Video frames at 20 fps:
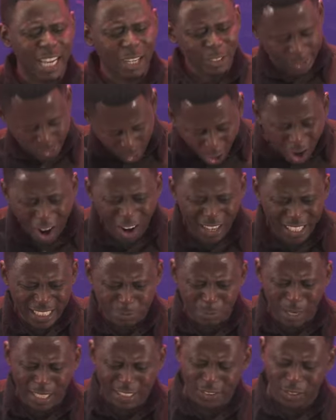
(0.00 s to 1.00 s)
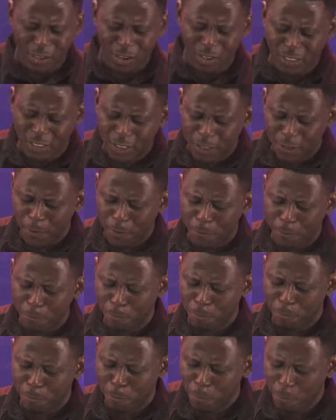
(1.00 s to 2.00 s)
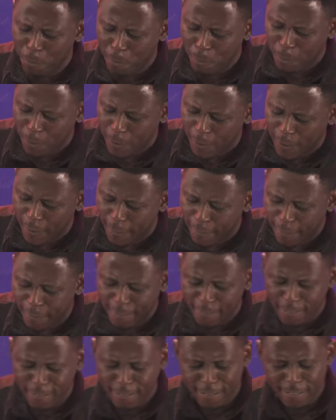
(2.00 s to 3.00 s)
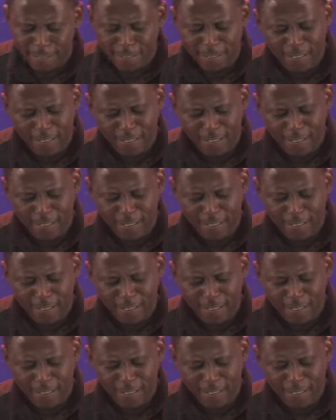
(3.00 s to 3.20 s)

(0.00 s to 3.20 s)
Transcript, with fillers: this house? God is my source. God is my source.